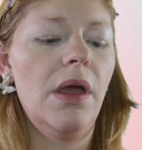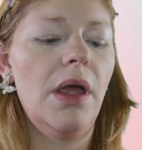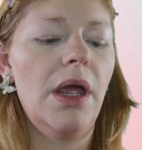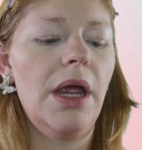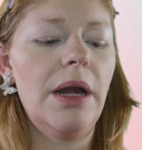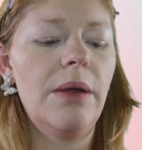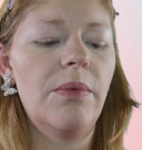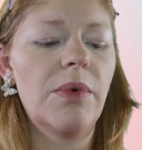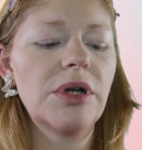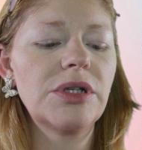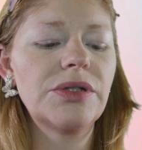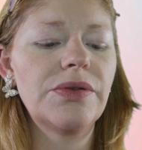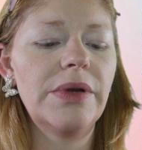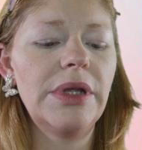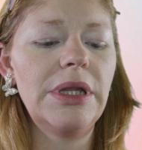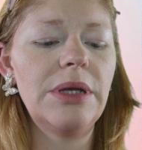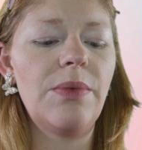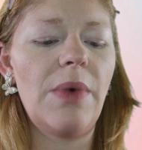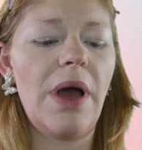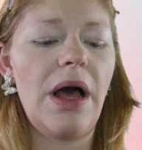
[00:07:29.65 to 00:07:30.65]
and it works
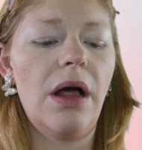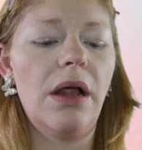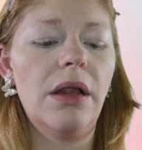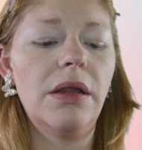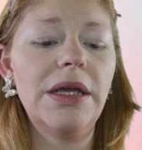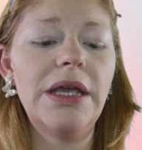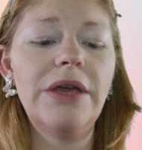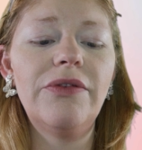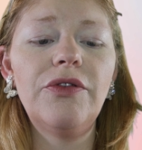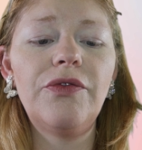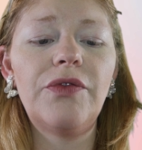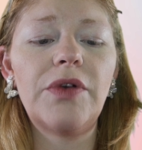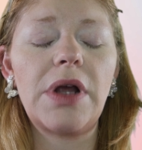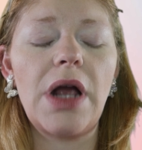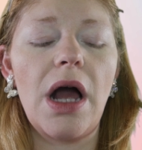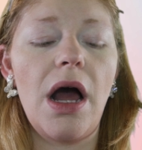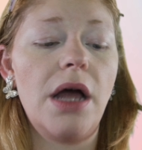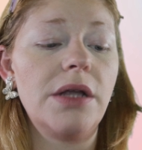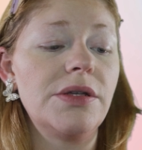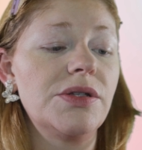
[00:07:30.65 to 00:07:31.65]
really well, even for
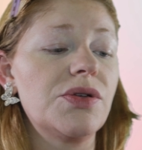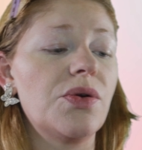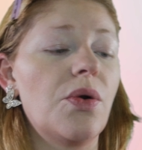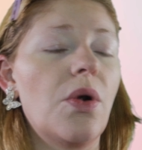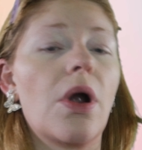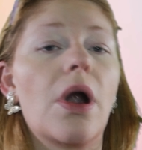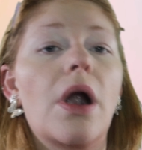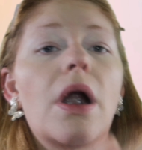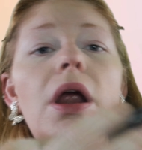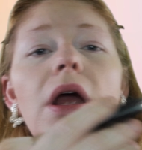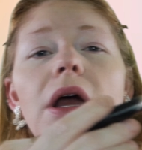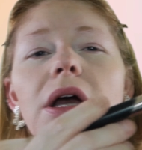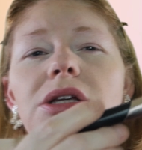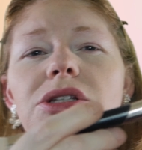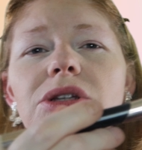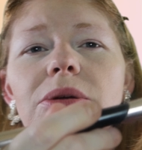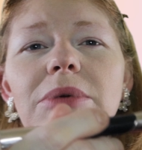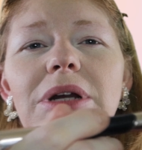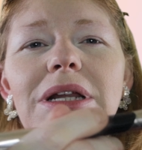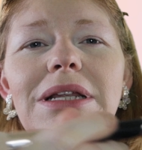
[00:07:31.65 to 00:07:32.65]
contour.
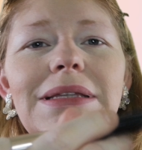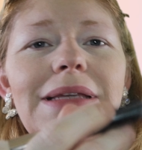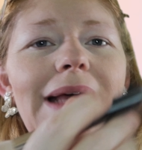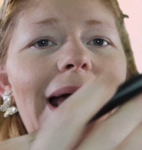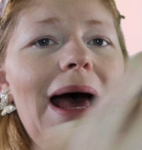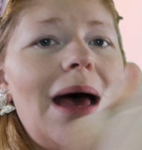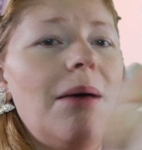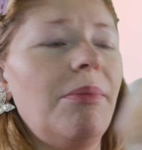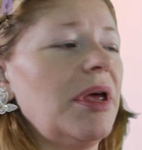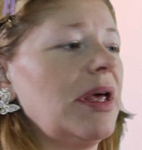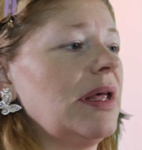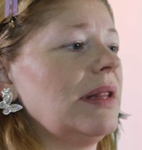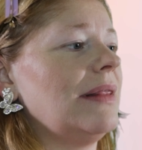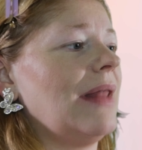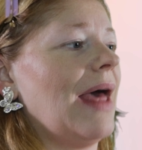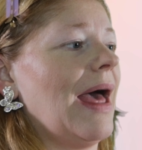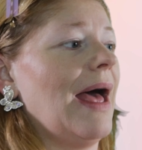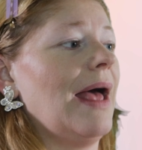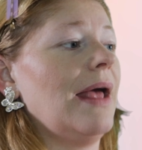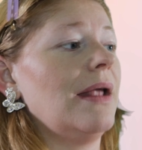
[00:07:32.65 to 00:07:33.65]
So I wanna dab in
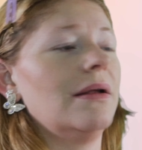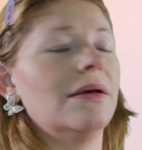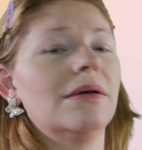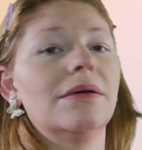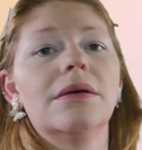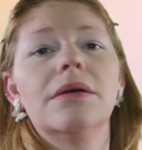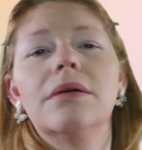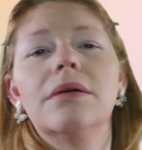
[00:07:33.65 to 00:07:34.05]
that,